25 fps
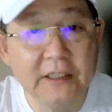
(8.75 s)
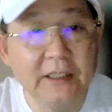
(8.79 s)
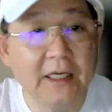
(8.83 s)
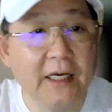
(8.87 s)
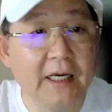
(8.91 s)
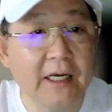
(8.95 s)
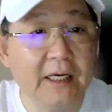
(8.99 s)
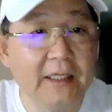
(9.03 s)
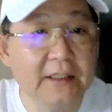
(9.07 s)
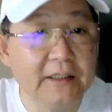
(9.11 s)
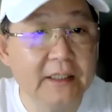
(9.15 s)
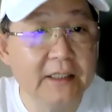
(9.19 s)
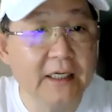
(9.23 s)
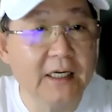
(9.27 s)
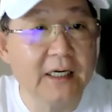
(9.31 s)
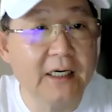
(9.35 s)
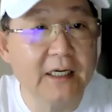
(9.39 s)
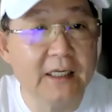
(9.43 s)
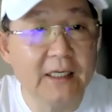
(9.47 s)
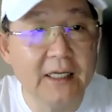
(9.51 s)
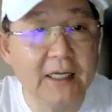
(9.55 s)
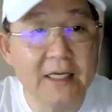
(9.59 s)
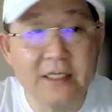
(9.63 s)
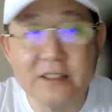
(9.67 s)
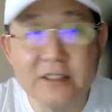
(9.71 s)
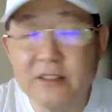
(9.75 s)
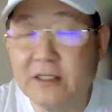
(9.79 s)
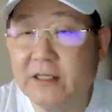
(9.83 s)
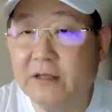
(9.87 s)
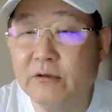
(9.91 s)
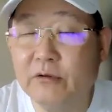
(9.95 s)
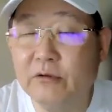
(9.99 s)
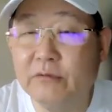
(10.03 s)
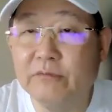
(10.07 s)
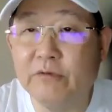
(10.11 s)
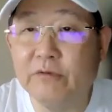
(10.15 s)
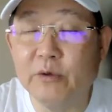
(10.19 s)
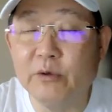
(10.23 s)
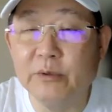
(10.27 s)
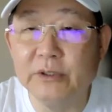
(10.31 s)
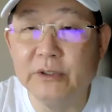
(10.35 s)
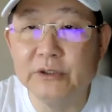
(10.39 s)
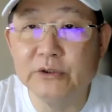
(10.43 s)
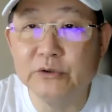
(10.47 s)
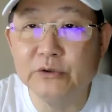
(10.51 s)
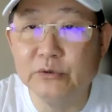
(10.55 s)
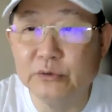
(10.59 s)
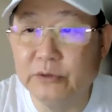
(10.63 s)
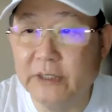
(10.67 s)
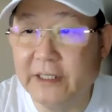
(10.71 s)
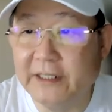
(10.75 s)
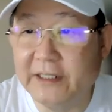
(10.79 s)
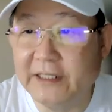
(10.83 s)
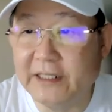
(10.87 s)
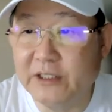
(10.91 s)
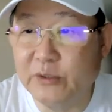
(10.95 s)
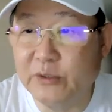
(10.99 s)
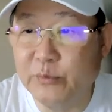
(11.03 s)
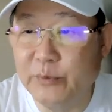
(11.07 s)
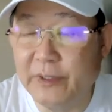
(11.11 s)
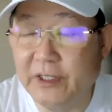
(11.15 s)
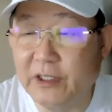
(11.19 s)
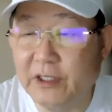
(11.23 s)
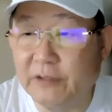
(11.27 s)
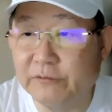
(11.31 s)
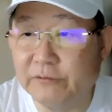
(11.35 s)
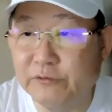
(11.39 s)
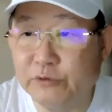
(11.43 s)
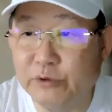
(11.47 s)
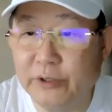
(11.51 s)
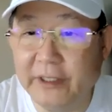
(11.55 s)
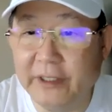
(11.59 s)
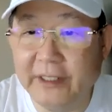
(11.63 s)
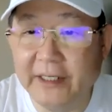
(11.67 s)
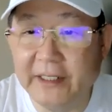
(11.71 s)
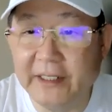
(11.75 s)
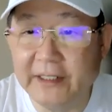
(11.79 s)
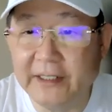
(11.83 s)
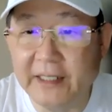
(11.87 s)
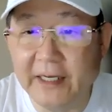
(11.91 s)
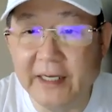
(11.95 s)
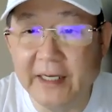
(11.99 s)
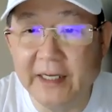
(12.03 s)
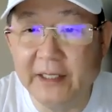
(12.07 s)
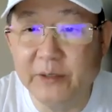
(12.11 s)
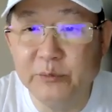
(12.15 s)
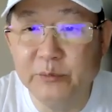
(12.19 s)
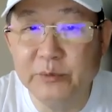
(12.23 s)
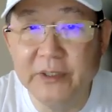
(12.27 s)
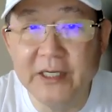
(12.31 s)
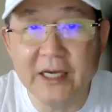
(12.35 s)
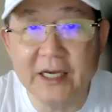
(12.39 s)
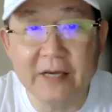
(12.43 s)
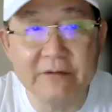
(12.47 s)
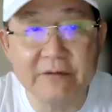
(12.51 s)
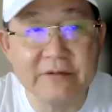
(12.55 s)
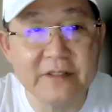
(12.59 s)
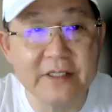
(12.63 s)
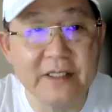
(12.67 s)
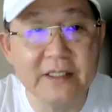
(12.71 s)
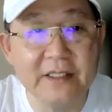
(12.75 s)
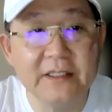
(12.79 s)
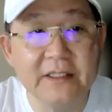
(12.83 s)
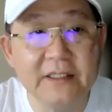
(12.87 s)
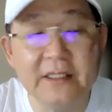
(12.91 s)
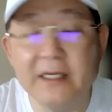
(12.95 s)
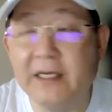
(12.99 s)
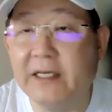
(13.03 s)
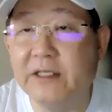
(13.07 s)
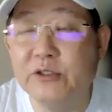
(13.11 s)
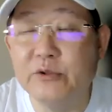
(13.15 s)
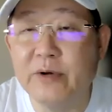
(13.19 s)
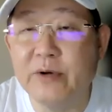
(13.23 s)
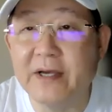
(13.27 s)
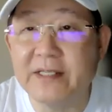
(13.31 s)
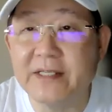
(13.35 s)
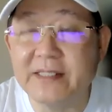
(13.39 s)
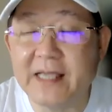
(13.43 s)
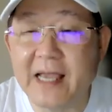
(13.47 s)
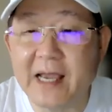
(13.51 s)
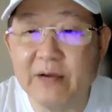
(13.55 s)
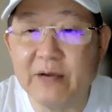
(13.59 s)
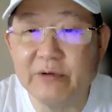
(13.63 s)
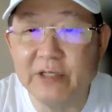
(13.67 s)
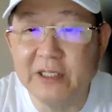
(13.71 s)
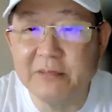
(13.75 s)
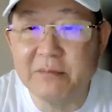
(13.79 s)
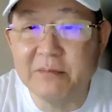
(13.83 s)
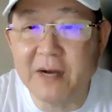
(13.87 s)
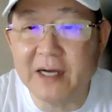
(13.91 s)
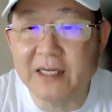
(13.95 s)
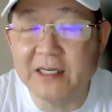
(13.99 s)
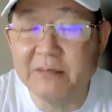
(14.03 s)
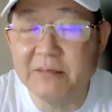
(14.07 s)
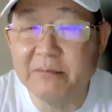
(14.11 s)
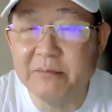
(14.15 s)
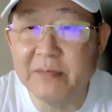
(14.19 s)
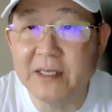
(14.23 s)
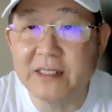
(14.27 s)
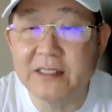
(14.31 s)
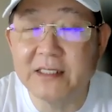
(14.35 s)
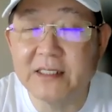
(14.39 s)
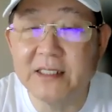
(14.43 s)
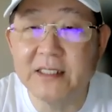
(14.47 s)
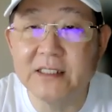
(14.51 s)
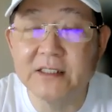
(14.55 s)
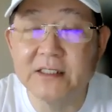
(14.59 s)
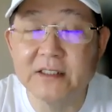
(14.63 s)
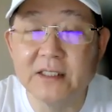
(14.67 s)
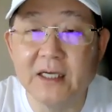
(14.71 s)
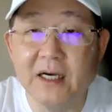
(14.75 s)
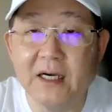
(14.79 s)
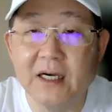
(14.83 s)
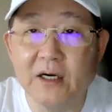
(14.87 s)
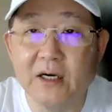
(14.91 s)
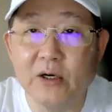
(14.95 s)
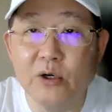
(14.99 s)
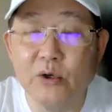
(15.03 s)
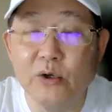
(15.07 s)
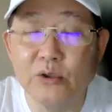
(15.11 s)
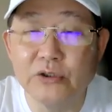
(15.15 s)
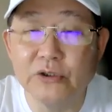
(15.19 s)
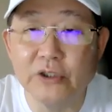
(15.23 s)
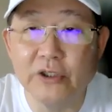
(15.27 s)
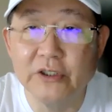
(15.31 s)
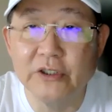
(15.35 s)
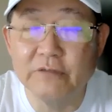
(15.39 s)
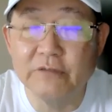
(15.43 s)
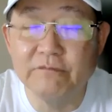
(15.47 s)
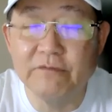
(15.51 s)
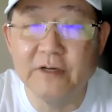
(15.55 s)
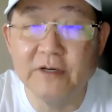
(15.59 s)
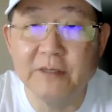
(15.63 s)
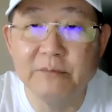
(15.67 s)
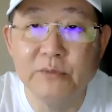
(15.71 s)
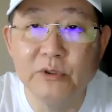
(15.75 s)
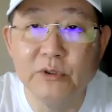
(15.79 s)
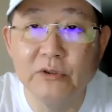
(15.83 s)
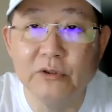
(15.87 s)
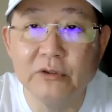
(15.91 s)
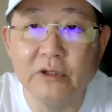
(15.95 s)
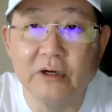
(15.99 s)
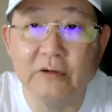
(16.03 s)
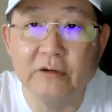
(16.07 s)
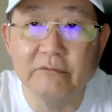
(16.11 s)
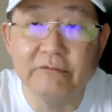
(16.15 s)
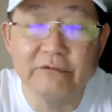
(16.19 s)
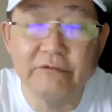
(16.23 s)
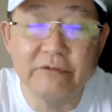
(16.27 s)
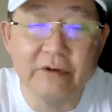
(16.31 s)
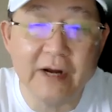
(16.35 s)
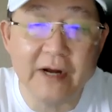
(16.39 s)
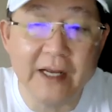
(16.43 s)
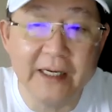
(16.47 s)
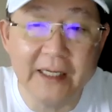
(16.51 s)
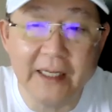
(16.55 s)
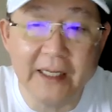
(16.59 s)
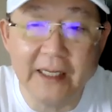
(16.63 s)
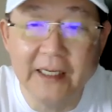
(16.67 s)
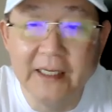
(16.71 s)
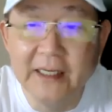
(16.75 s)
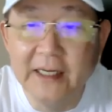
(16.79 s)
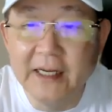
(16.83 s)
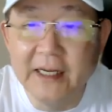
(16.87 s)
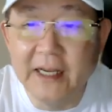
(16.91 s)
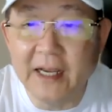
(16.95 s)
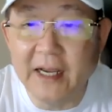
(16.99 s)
And let's look forward to another week of trading. And we have seen the US equity market basically close on a firm note on Friday.